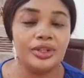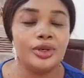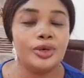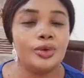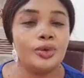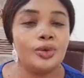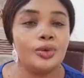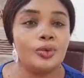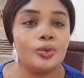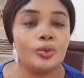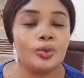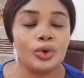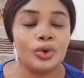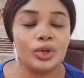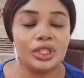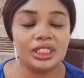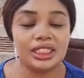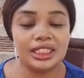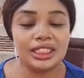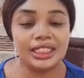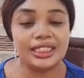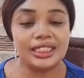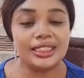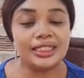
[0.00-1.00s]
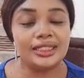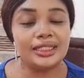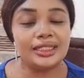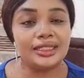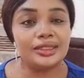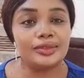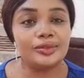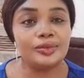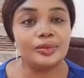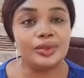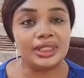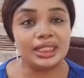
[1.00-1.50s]
wash it
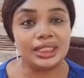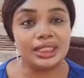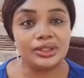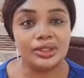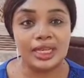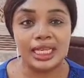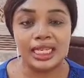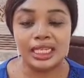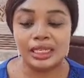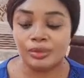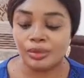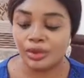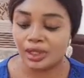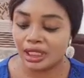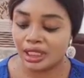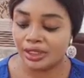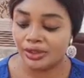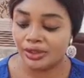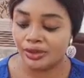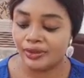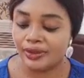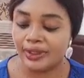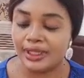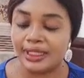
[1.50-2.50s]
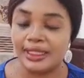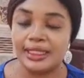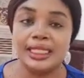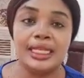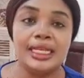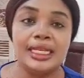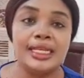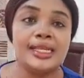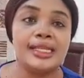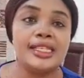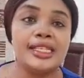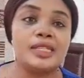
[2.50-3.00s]
with your early morning urine,
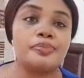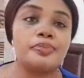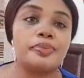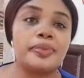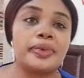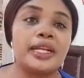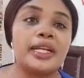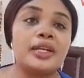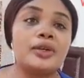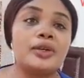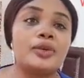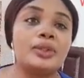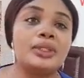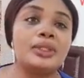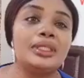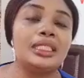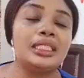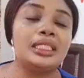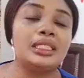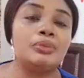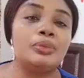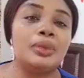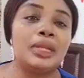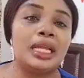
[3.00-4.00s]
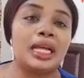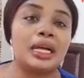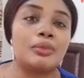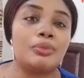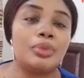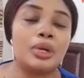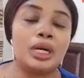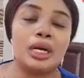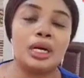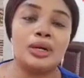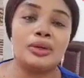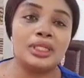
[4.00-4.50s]
sprinkle this black
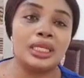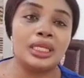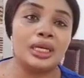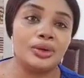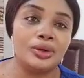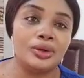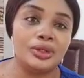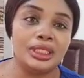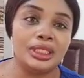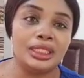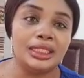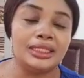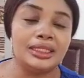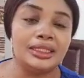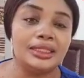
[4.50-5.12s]
powder on it,